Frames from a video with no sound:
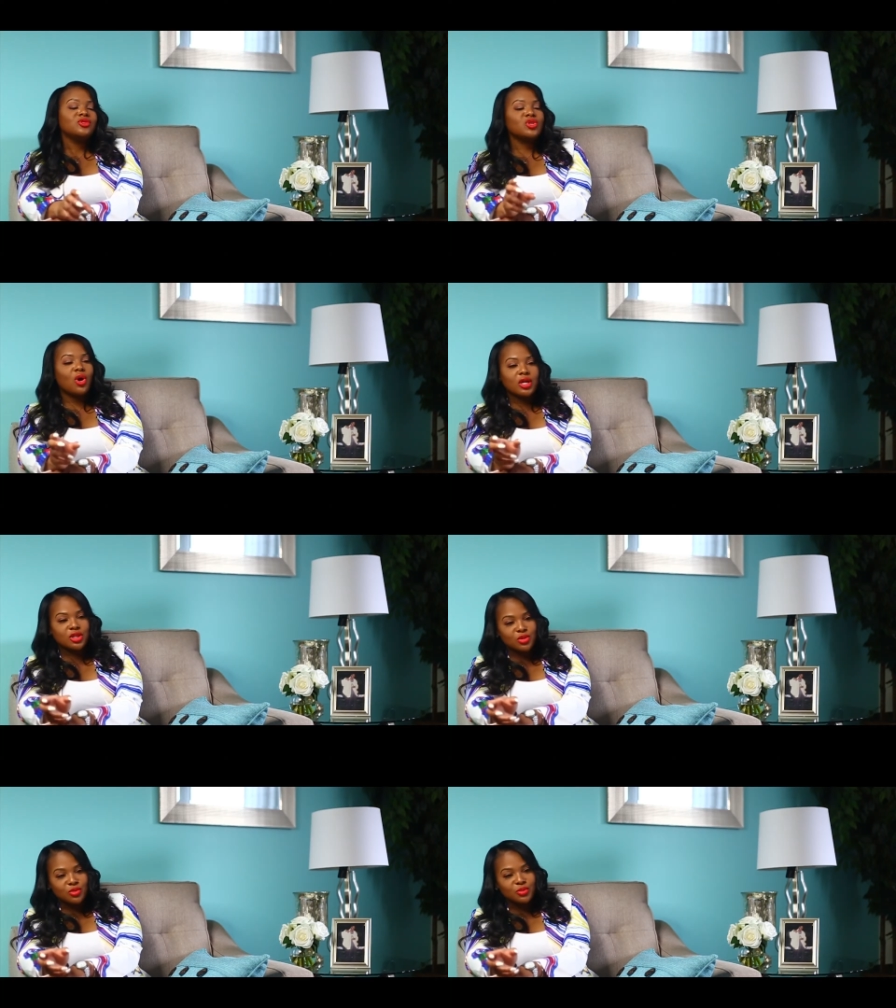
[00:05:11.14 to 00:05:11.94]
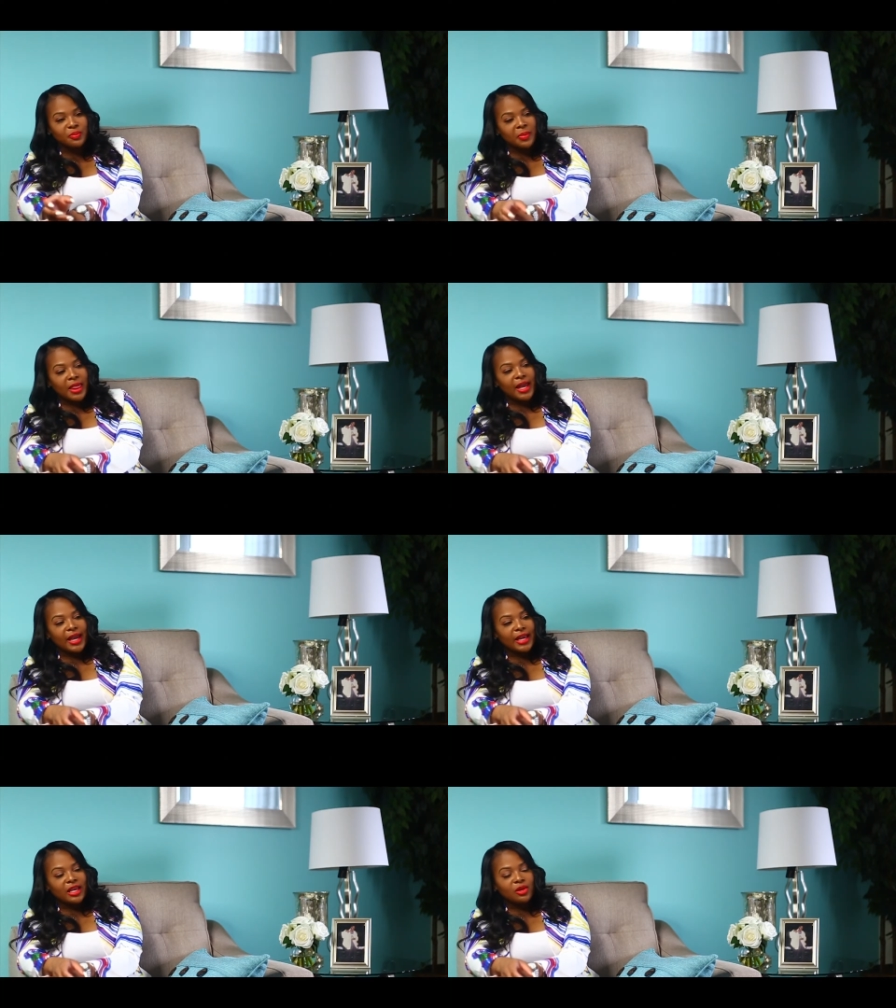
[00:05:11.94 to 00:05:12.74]
talk to.
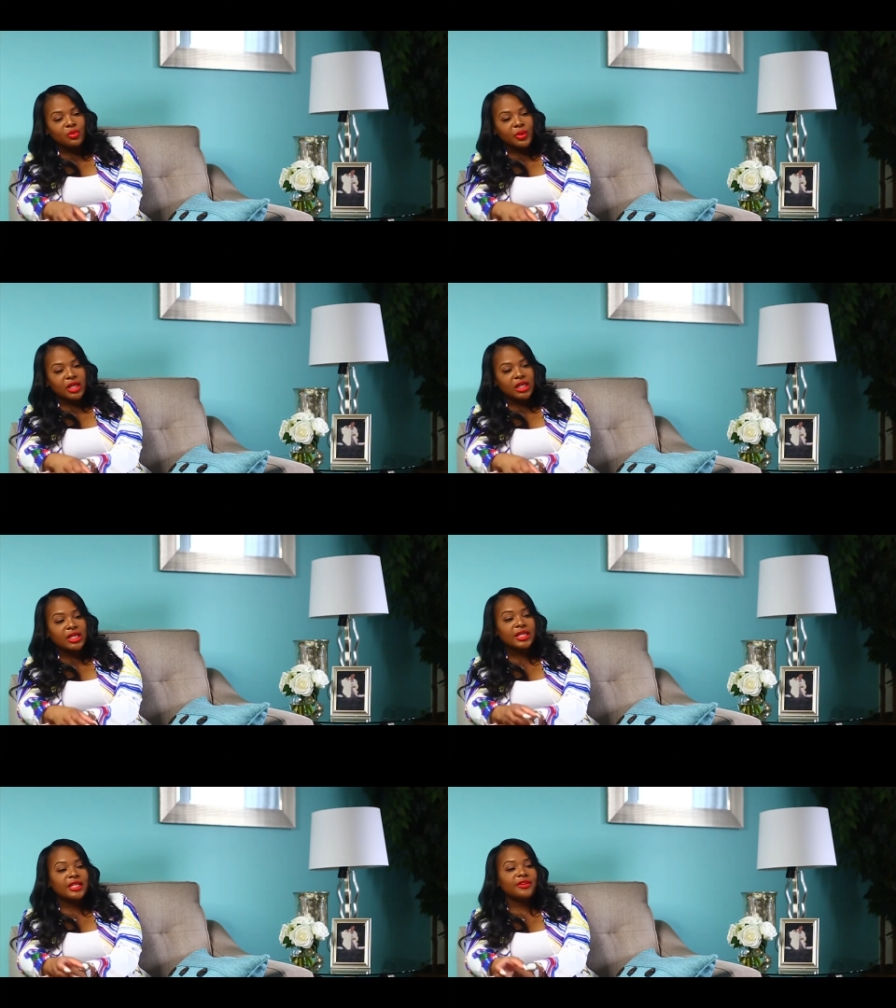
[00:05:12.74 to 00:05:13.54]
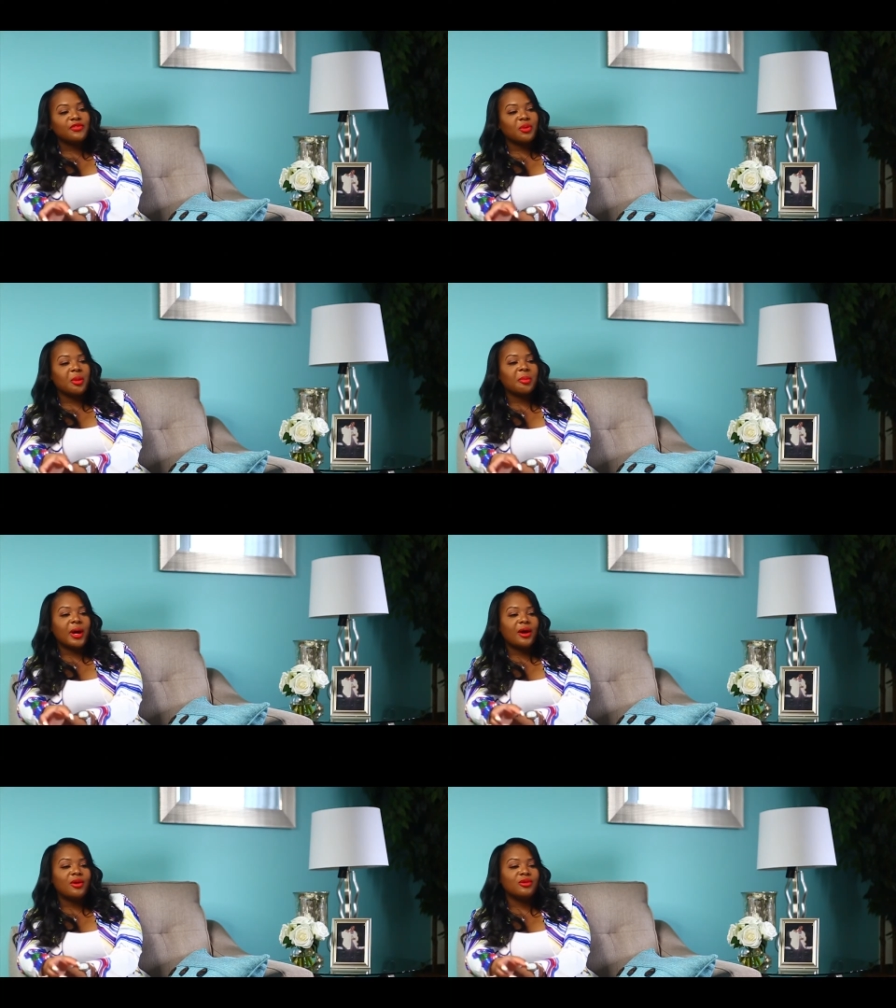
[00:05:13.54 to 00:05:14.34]
And we kicked it for
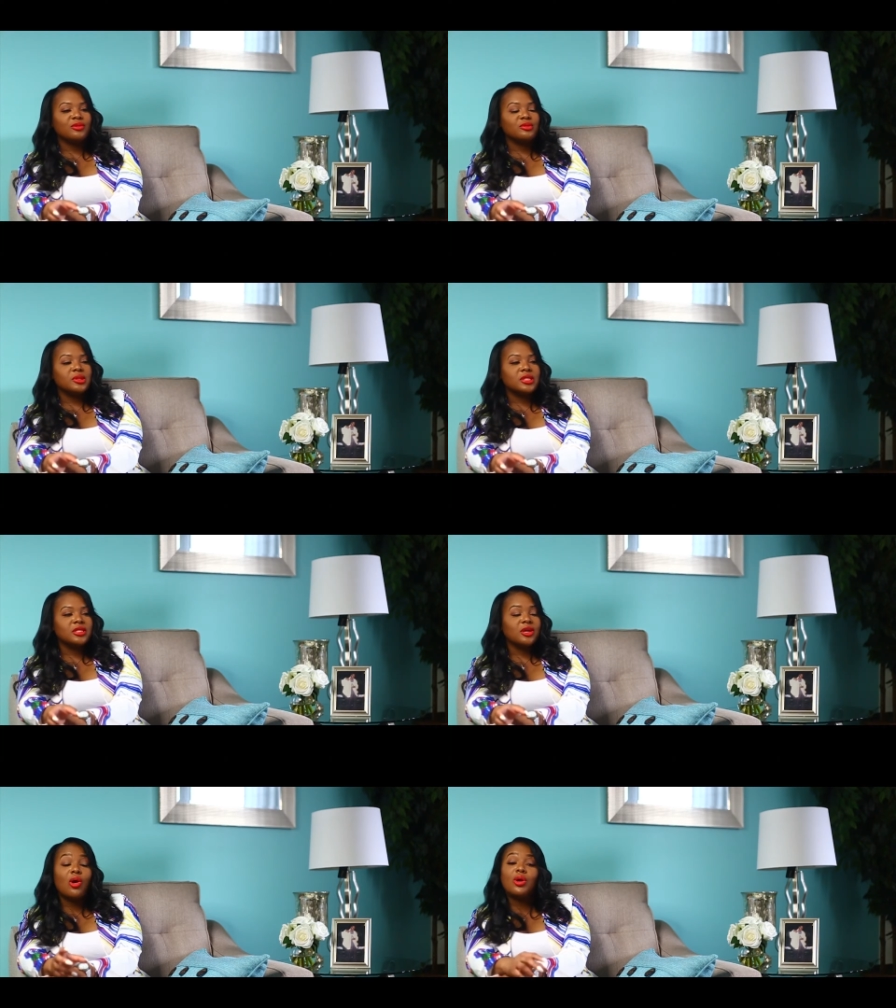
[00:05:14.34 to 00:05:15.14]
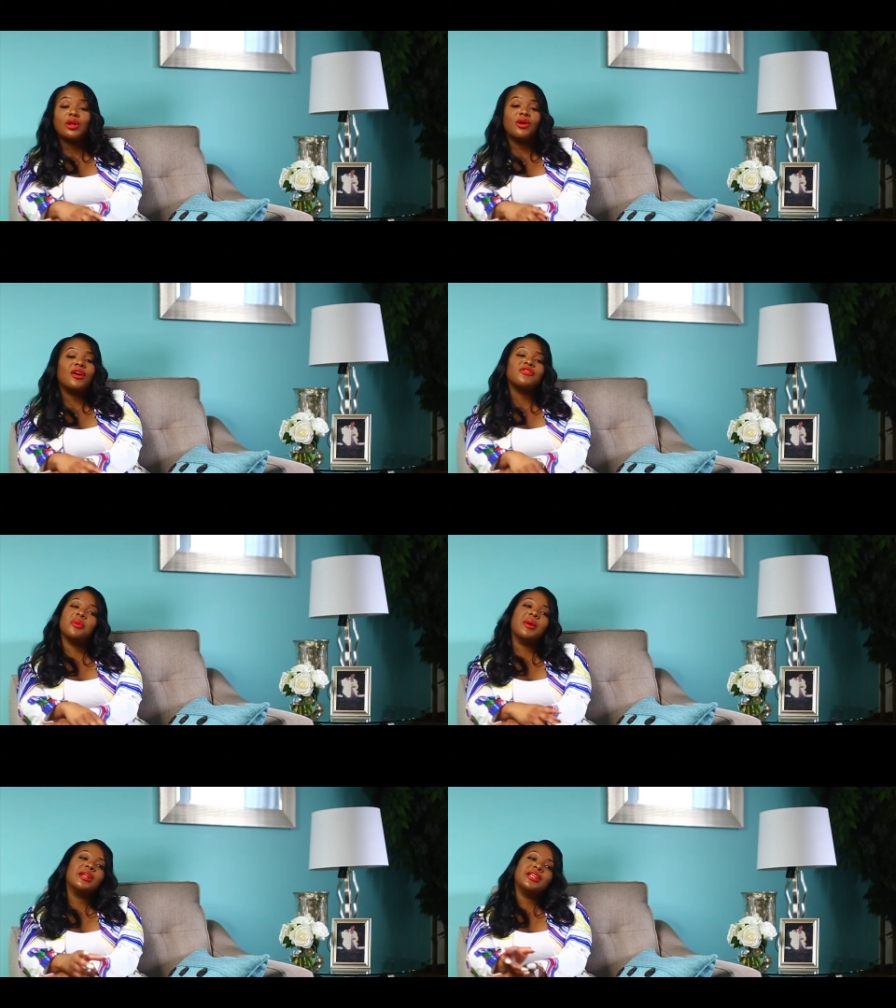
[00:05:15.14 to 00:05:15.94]
about, on and off
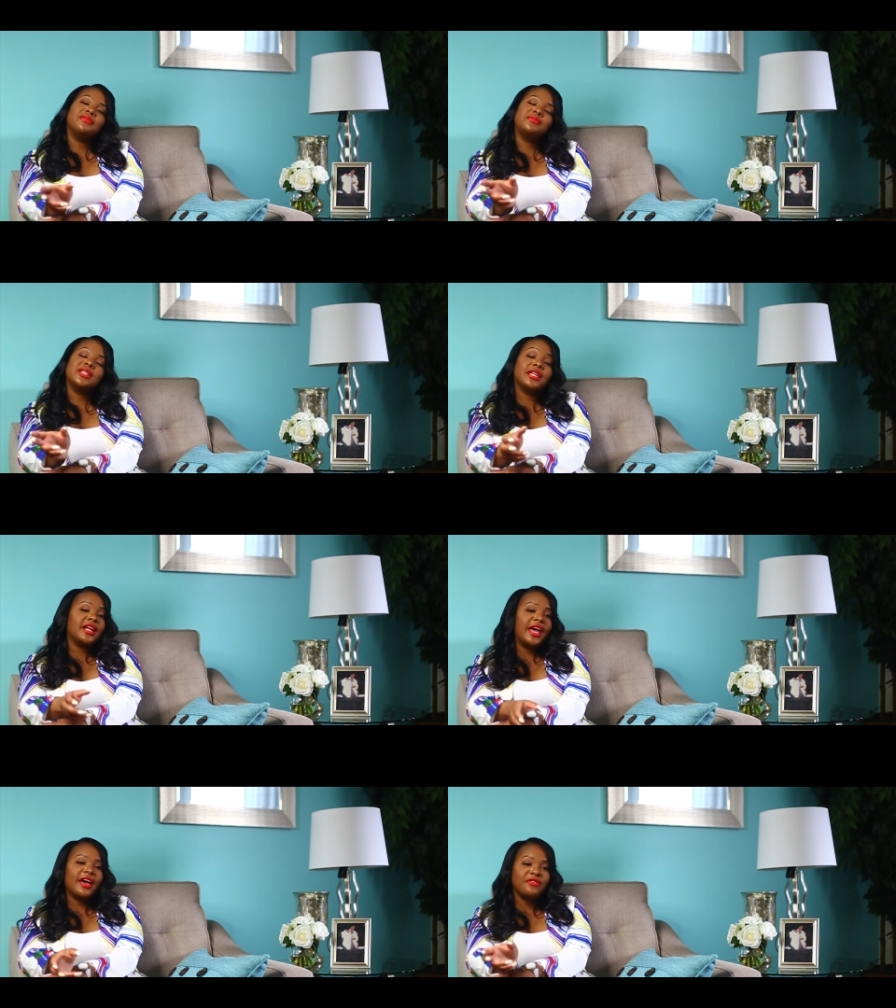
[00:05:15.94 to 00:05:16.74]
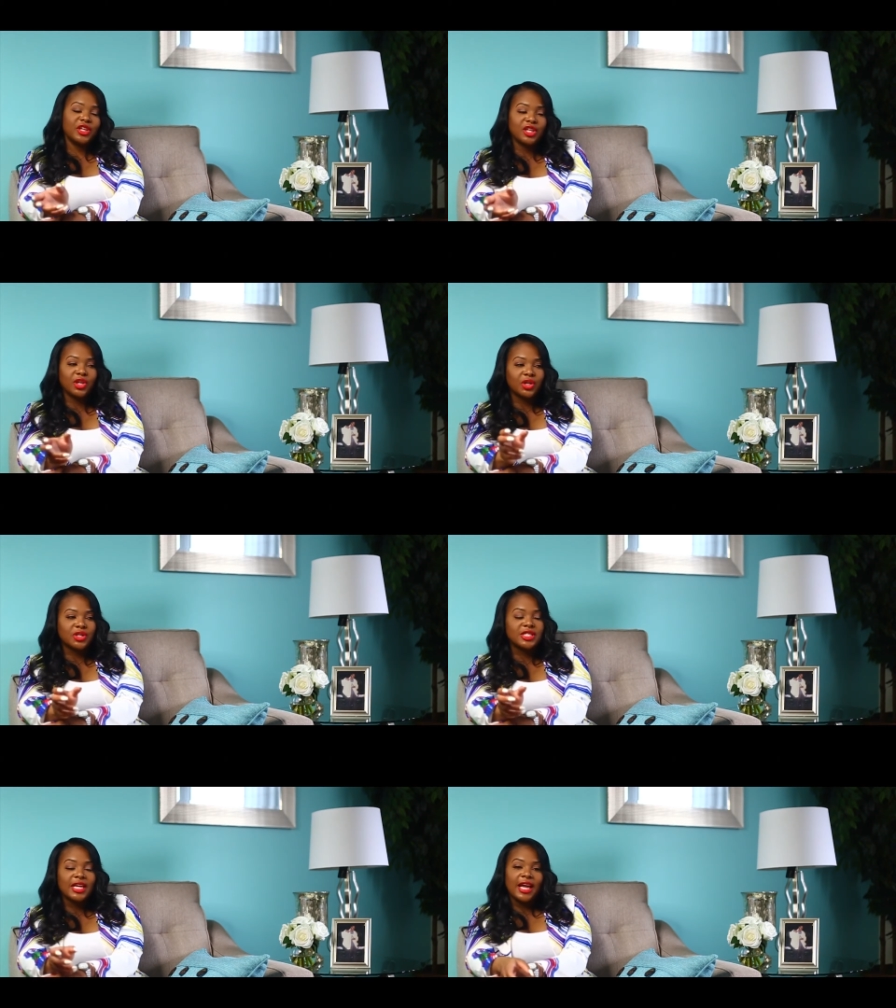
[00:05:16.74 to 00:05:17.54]
for about 10 and a half years.